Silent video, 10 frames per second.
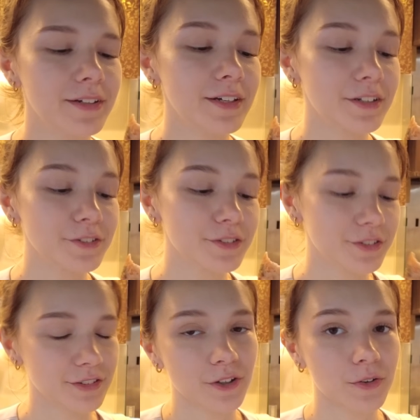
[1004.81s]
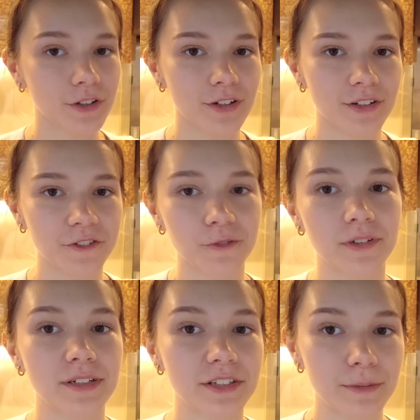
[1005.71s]
it is so good and you'll
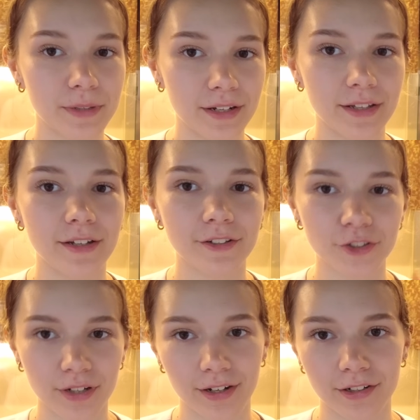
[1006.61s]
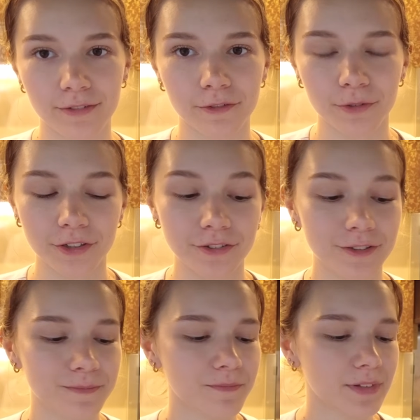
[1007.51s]
want to keep eating it and trying different ones.